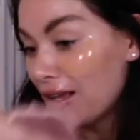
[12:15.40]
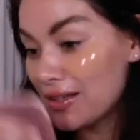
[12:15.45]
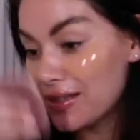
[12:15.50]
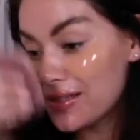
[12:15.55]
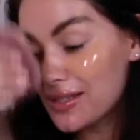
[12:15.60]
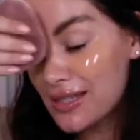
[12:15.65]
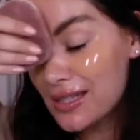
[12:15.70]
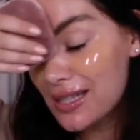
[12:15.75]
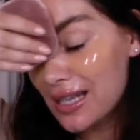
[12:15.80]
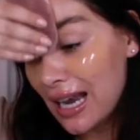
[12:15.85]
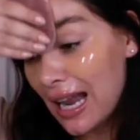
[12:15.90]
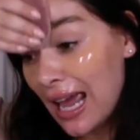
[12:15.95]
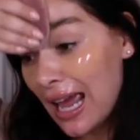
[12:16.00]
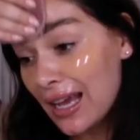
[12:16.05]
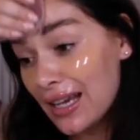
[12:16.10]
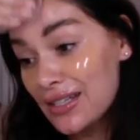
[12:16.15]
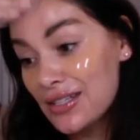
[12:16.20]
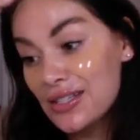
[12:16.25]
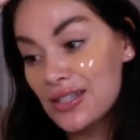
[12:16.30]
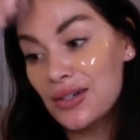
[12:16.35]

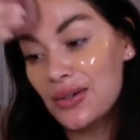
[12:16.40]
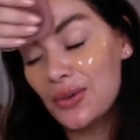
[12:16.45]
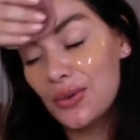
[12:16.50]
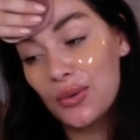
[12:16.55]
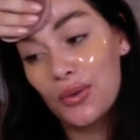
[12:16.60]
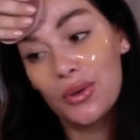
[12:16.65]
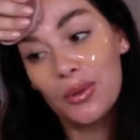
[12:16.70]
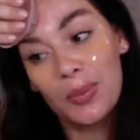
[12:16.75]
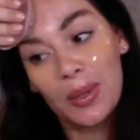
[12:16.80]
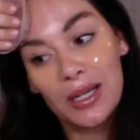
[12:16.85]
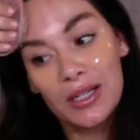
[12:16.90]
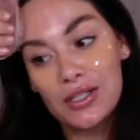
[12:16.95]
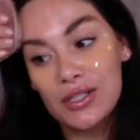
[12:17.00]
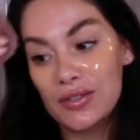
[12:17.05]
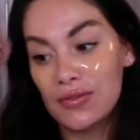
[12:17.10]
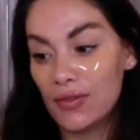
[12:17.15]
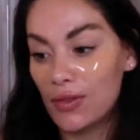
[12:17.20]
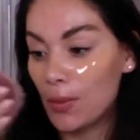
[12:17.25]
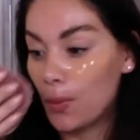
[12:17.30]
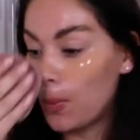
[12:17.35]
select all the pictures
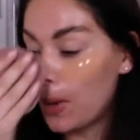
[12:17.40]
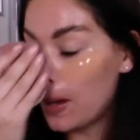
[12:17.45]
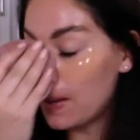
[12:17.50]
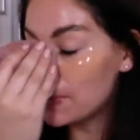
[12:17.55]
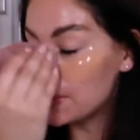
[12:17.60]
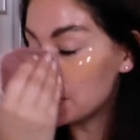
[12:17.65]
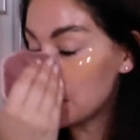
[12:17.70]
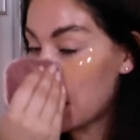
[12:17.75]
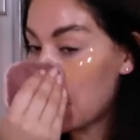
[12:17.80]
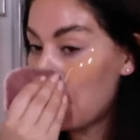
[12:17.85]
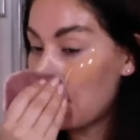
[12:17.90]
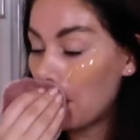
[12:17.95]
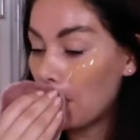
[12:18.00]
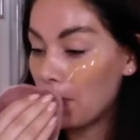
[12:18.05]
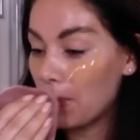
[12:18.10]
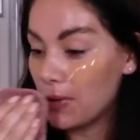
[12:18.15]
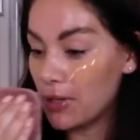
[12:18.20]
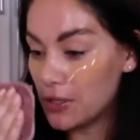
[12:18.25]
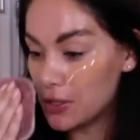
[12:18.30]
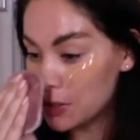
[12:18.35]
for the website. We're
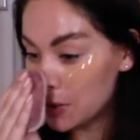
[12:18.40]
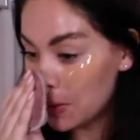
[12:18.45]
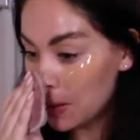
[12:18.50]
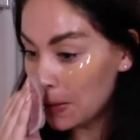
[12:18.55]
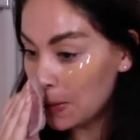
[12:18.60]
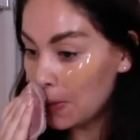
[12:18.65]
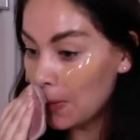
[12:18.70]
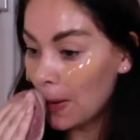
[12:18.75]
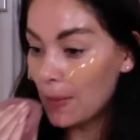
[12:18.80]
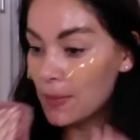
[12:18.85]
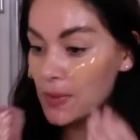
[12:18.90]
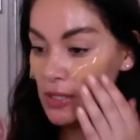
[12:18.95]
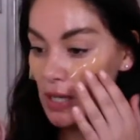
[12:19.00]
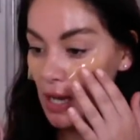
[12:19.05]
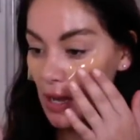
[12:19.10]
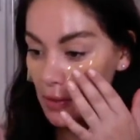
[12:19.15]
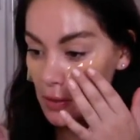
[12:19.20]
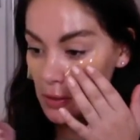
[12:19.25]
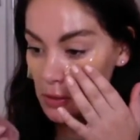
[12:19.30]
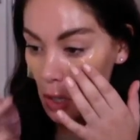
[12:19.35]
redoing the
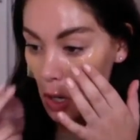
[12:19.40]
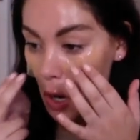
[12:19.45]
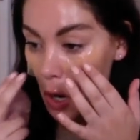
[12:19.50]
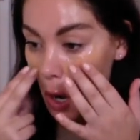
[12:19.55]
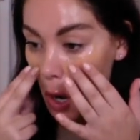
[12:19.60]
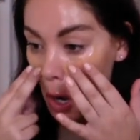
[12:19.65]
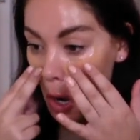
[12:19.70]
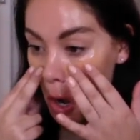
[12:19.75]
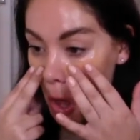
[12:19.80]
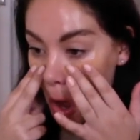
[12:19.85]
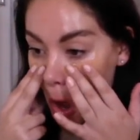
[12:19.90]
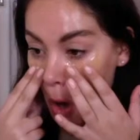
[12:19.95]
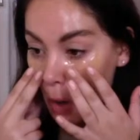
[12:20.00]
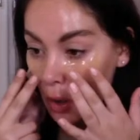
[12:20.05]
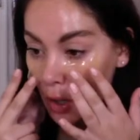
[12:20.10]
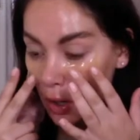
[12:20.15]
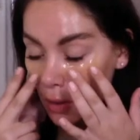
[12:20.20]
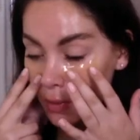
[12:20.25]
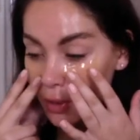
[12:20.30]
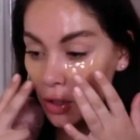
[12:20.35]
website. There's a
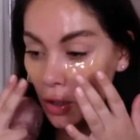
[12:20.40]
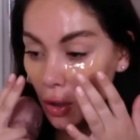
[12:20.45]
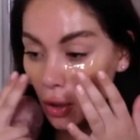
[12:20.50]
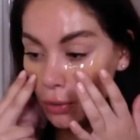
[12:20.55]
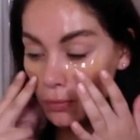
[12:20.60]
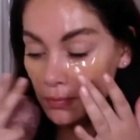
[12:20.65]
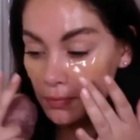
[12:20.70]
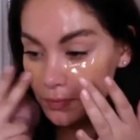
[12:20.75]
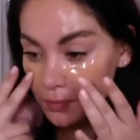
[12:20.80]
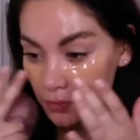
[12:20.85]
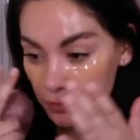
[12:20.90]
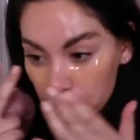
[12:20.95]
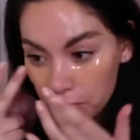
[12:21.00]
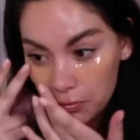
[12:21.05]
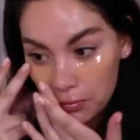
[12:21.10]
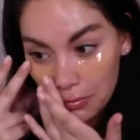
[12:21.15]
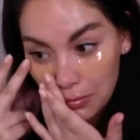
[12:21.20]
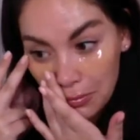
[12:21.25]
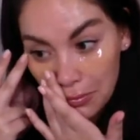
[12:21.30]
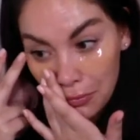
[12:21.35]
lot going on.
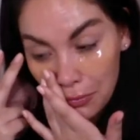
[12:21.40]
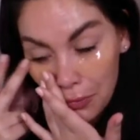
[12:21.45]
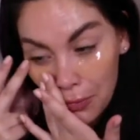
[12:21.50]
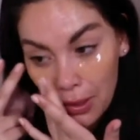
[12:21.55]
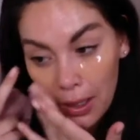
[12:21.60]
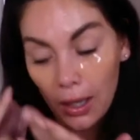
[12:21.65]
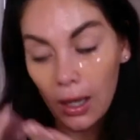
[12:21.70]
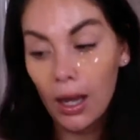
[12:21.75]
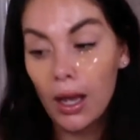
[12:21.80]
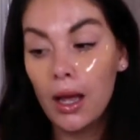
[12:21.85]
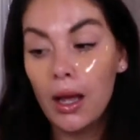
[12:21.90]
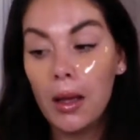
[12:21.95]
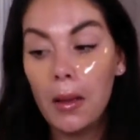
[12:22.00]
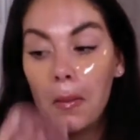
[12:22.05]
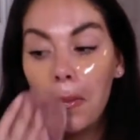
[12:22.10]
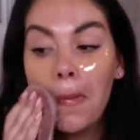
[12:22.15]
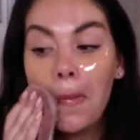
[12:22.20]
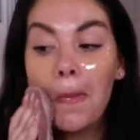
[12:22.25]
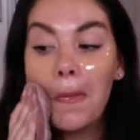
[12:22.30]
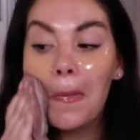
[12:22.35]

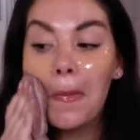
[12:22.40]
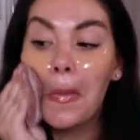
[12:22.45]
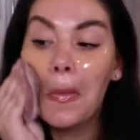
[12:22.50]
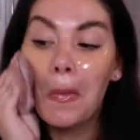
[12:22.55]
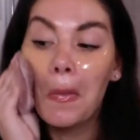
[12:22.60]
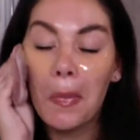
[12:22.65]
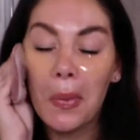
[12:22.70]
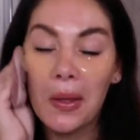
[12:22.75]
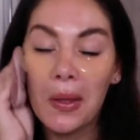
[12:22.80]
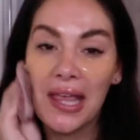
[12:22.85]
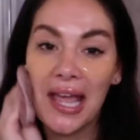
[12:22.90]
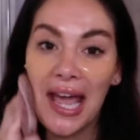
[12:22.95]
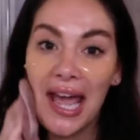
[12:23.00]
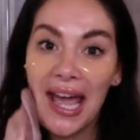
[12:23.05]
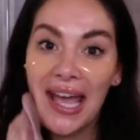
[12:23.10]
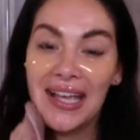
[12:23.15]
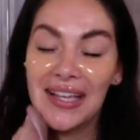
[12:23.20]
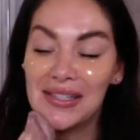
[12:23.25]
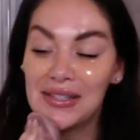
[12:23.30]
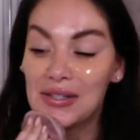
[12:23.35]
But
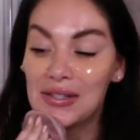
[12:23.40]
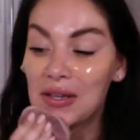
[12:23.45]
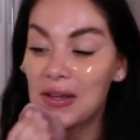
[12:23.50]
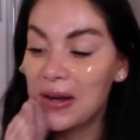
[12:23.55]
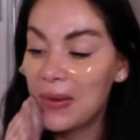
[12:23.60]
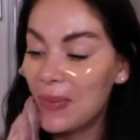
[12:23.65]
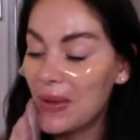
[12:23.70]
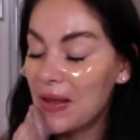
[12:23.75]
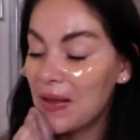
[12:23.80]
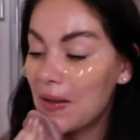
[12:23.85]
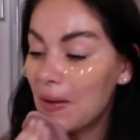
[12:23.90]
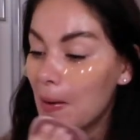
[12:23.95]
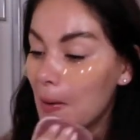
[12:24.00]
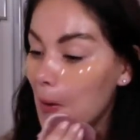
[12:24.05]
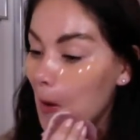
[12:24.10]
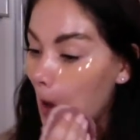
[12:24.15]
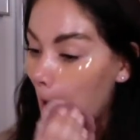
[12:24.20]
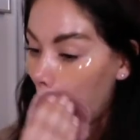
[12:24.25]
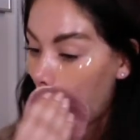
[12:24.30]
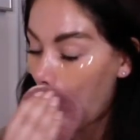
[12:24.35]
yeah, it's gonna be good,
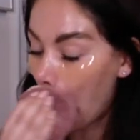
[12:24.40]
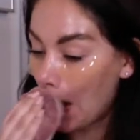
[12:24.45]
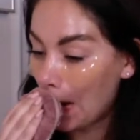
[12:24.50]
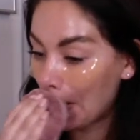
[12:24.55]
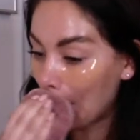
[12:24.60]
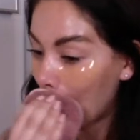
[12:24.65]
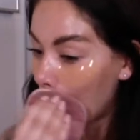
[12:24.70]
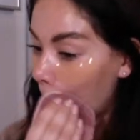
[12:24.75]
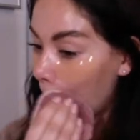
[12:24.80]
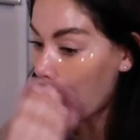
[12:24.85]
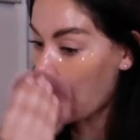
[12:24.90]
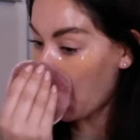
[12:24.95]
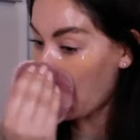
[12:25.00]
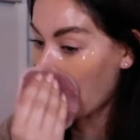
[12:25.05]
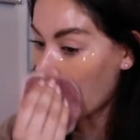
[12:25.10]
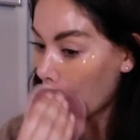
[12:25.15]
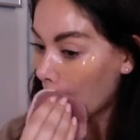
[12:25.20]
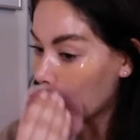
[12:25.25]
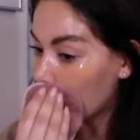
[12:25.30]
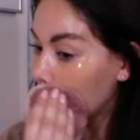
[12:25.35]
guys.
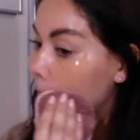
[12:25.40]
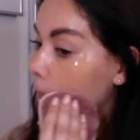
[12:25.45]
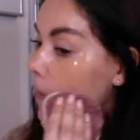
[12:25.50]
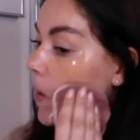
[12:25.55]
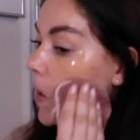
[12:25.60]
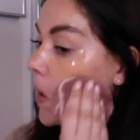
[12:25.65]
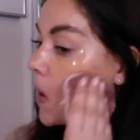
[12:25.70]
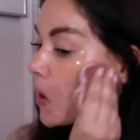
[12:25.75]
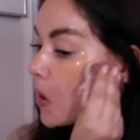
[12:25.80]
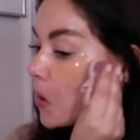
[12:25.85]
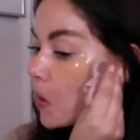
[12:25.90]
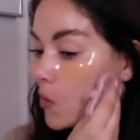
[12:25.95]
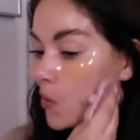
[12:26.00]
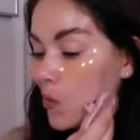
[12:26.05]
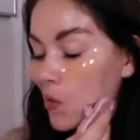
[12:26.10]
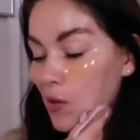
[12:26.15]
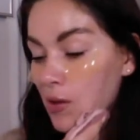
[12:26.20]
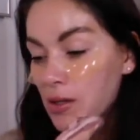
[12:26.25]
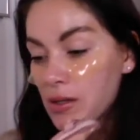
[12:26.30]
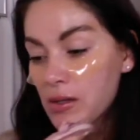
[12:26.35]
But
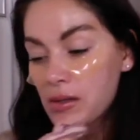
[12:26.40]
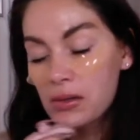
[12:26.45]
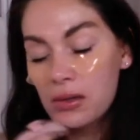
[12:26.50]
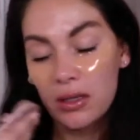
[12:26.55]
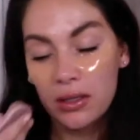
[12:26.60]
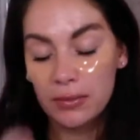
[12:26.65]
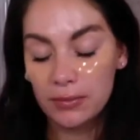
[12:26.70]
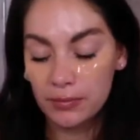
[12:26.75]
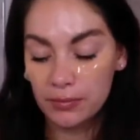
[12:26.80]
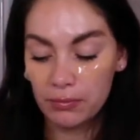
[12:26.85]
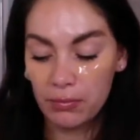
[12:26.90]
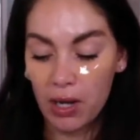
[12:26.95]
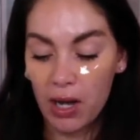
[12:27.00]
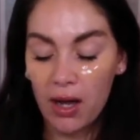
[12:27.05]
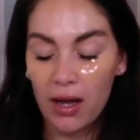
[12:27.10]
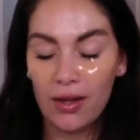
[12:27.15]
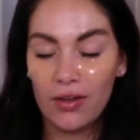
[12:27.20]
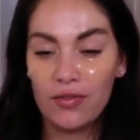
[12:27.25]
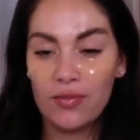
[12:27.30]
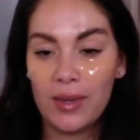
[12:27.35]

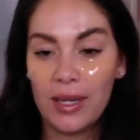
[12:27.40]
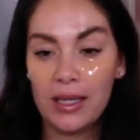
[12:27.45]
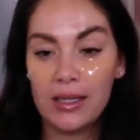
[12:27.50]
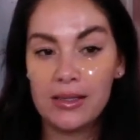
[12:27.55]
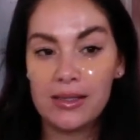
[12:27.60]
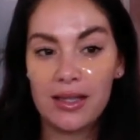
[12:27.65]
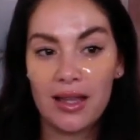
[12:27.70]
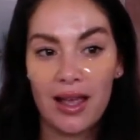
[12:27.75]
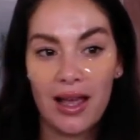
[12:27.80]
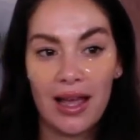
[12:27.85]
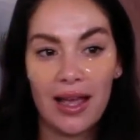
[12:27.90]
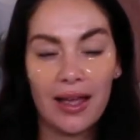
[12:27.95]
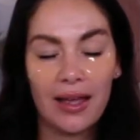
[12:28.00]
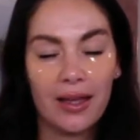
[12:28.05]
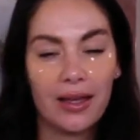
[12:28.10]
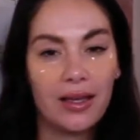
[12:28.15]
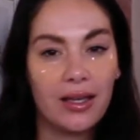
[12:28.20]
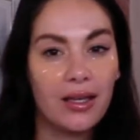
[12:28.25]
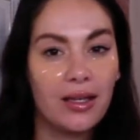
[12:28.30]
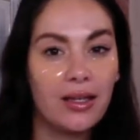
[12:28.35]
part of me is
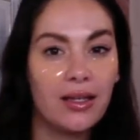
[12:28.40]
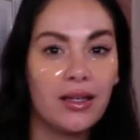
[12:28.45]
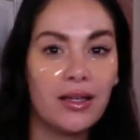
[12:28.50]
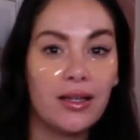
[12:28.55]
like,